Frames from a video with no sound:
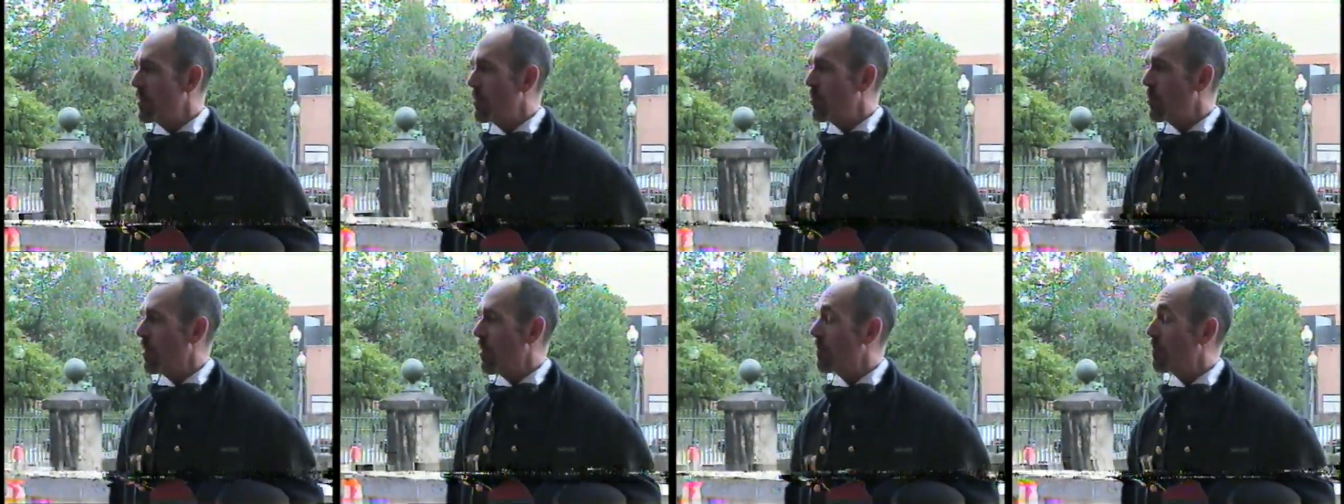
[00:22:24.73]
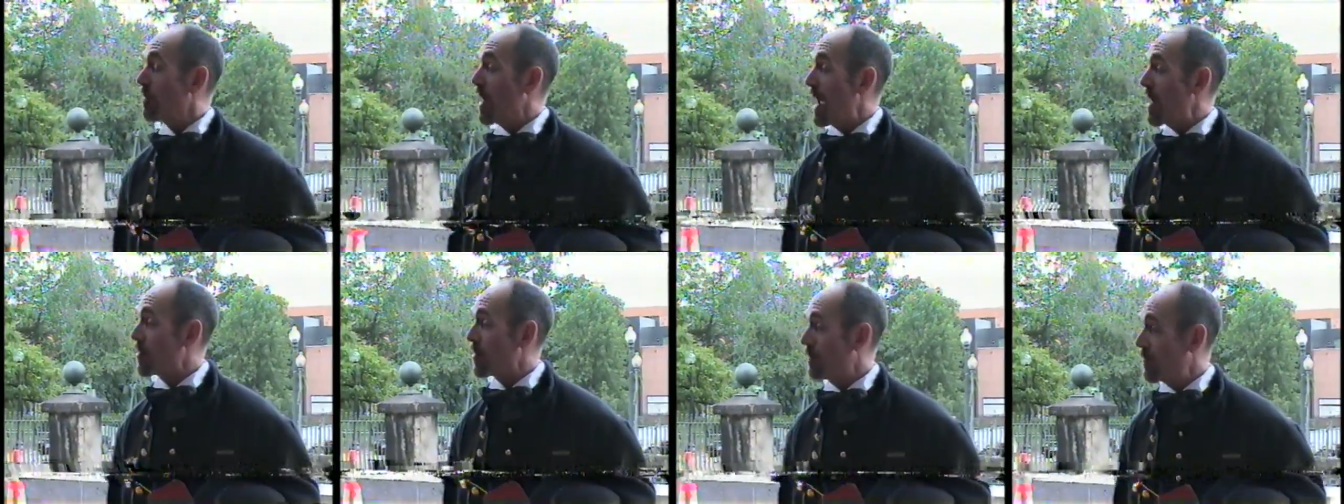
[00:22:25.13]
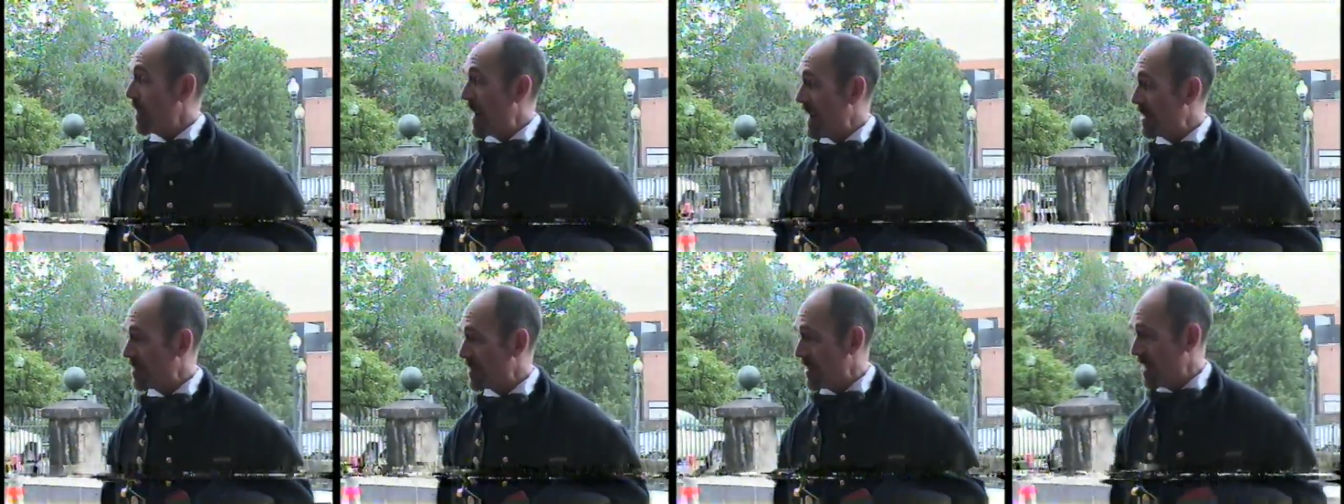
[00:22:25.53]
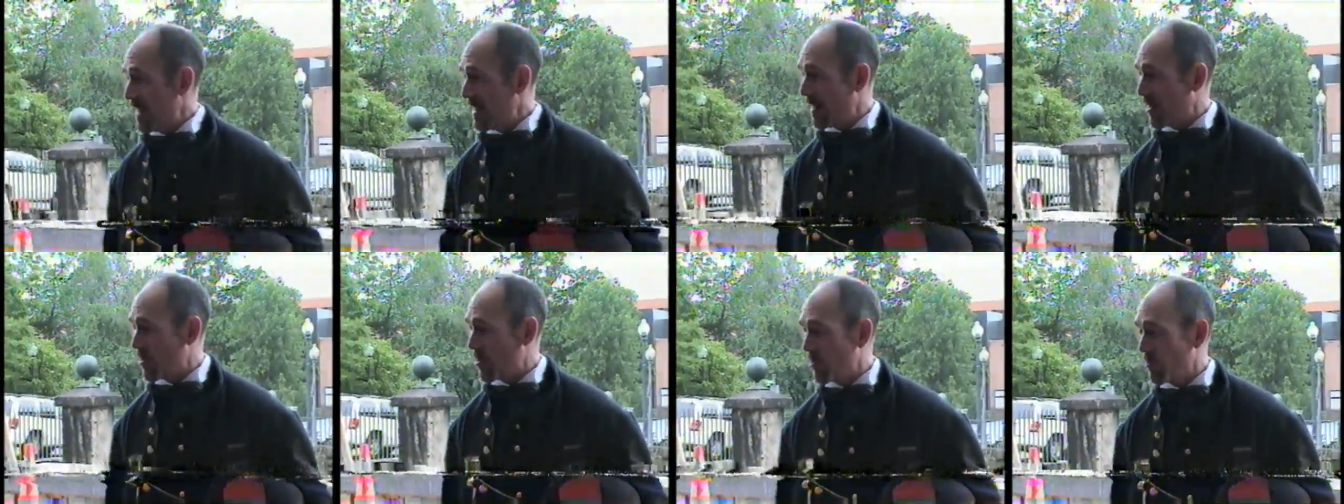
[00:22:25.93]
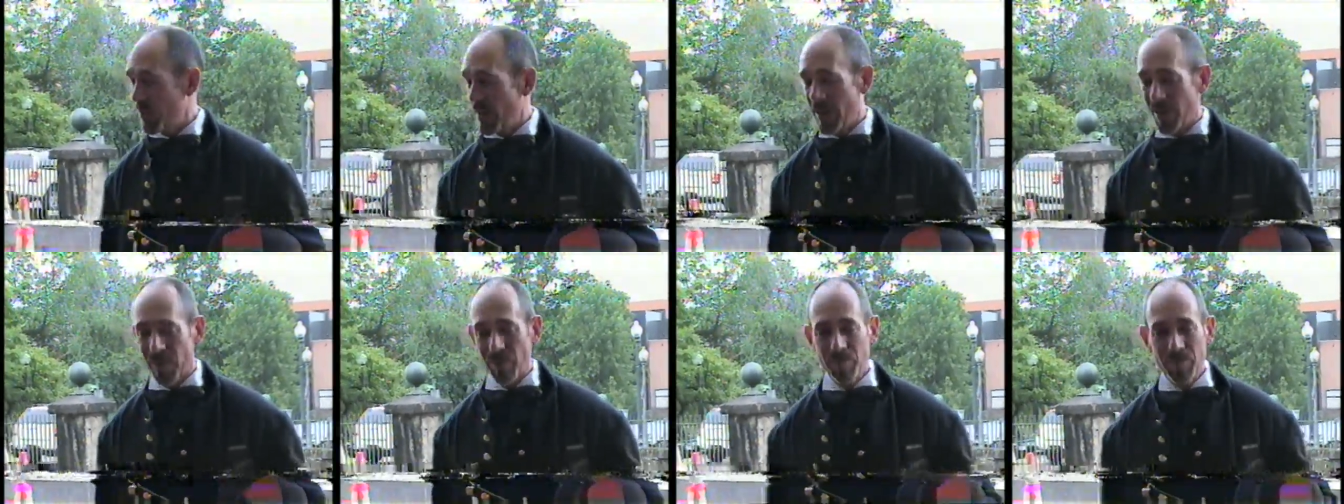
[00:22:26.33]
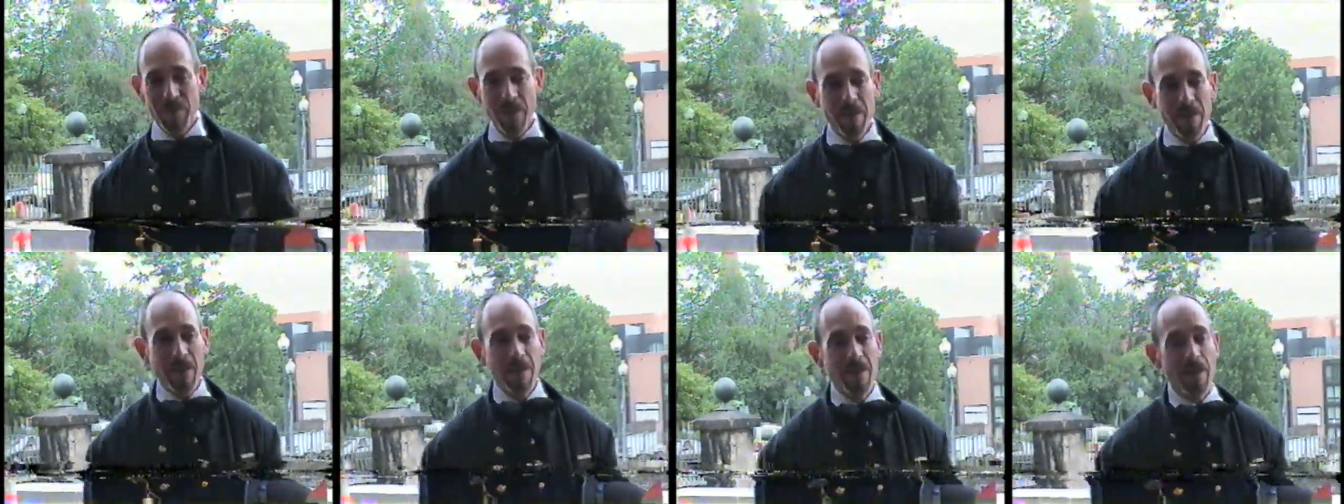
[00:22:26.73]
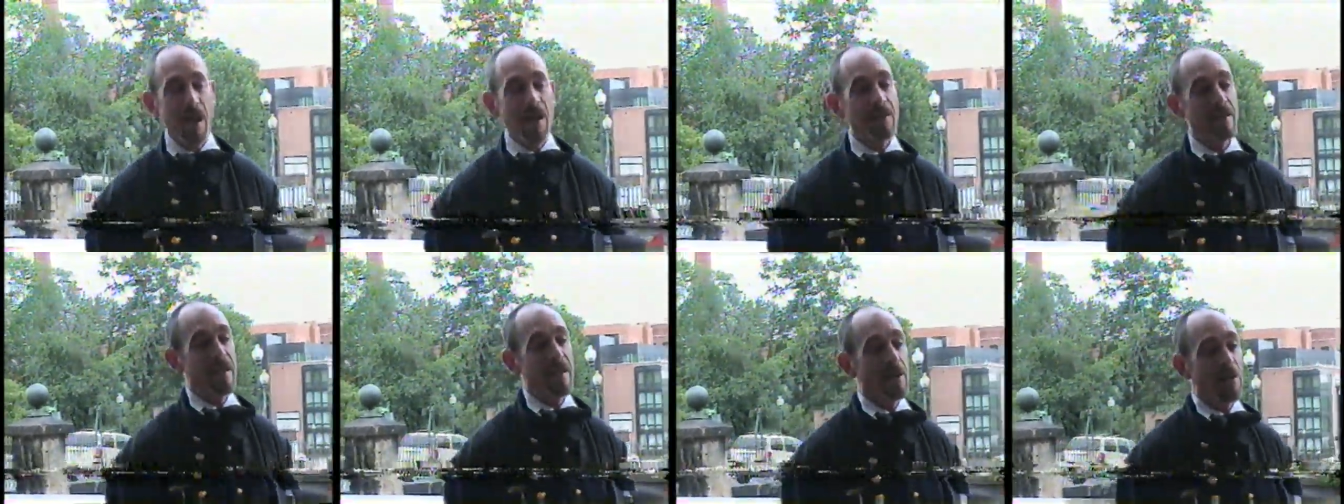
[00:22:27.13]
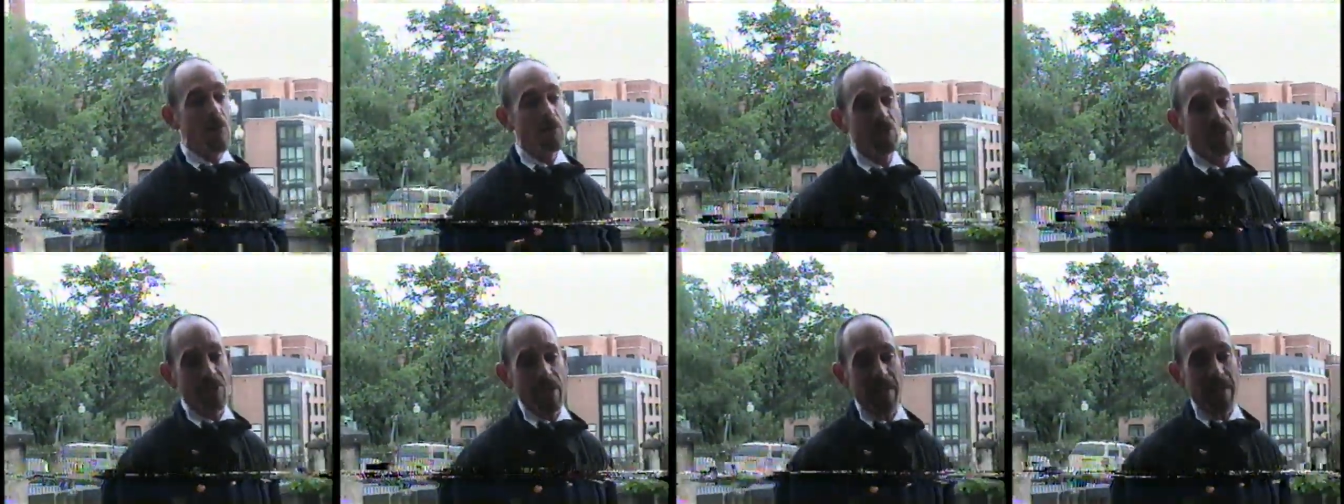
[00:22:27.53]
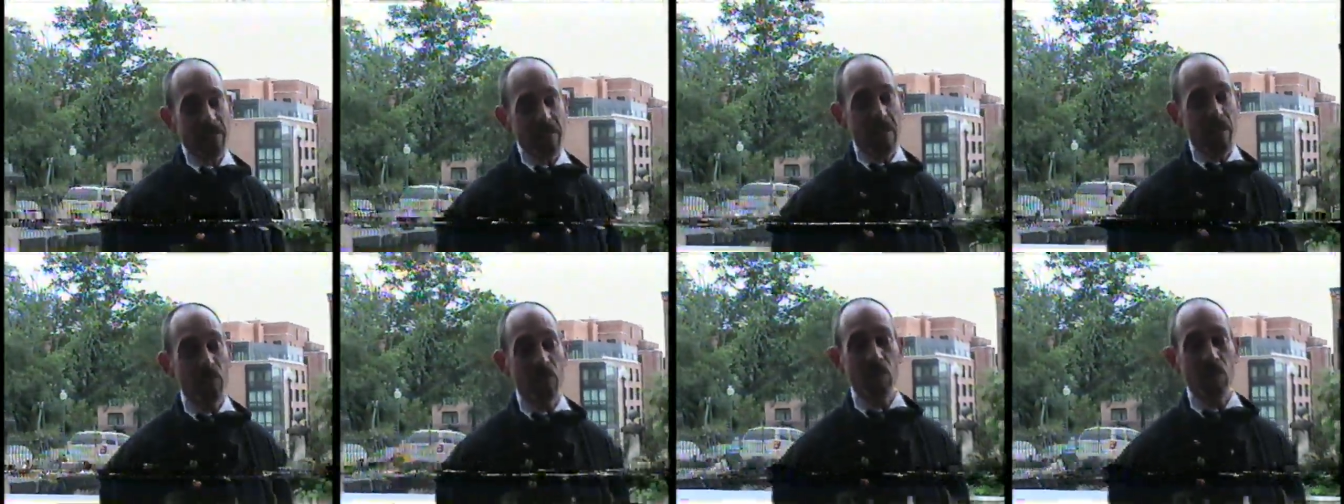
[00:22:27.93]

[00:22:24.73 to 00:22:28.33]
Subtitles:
to a rather fascinating career. In 1906, he was